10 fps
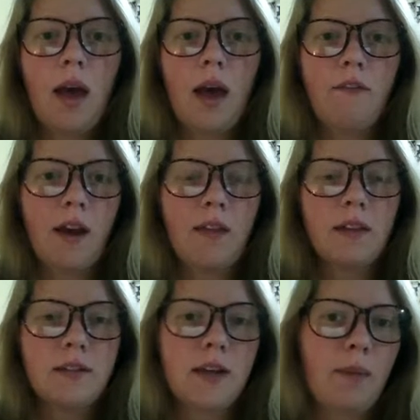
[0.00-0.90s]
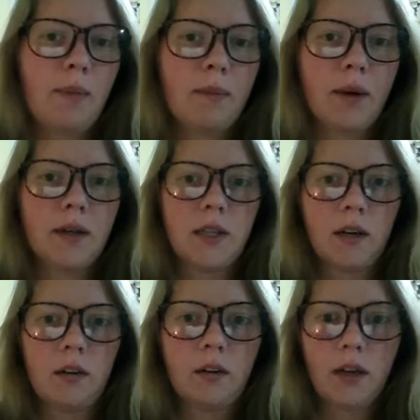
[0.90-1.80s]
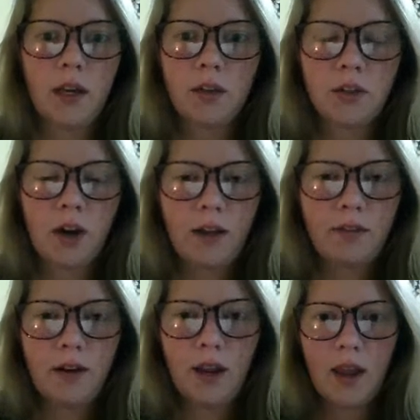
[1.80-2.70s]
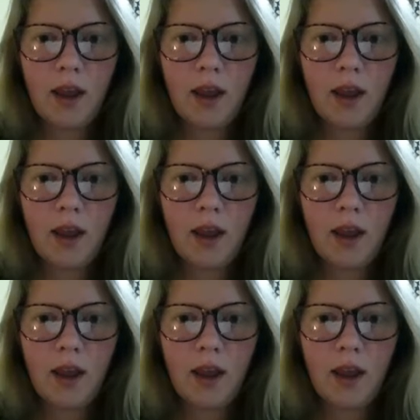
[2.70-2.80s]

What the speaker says: I find this topic particularly interesting